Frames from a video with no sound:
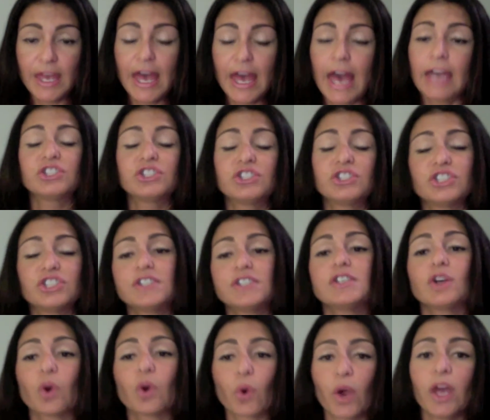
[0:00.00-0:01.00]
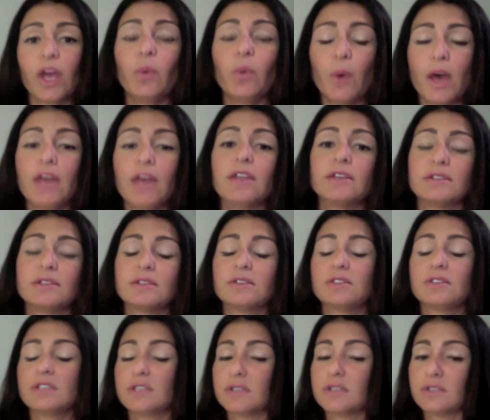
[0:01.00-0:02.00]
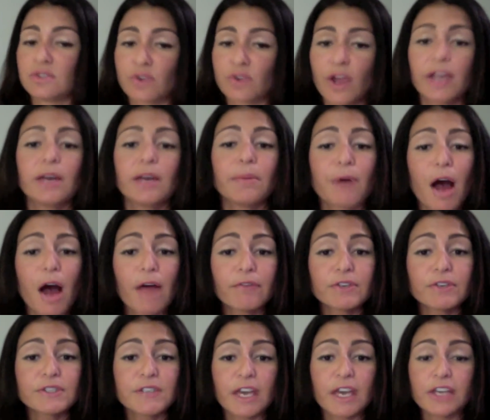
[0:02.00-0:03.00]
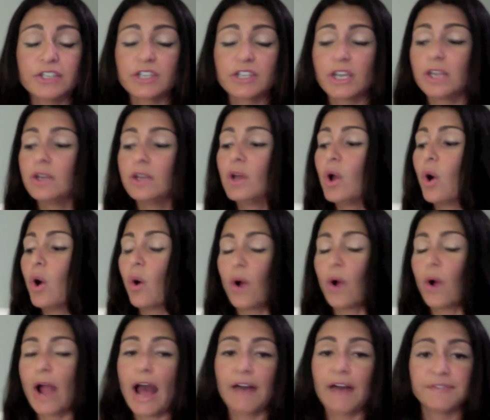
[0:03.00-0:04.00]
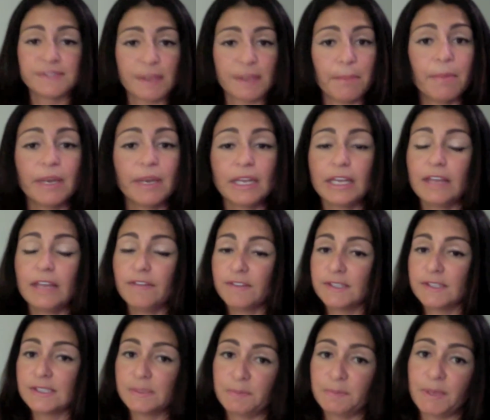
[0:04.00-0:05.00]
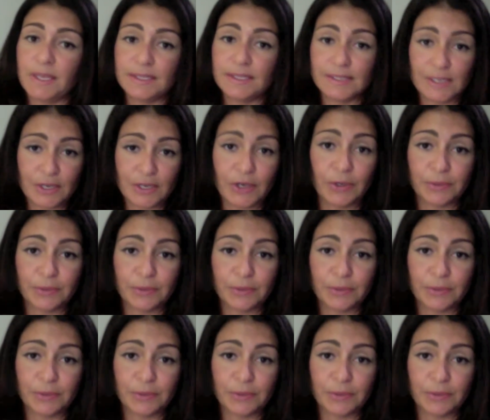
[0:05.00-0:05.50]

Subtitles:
And it's just a great way to strike up conversation or have somebody even speak to you.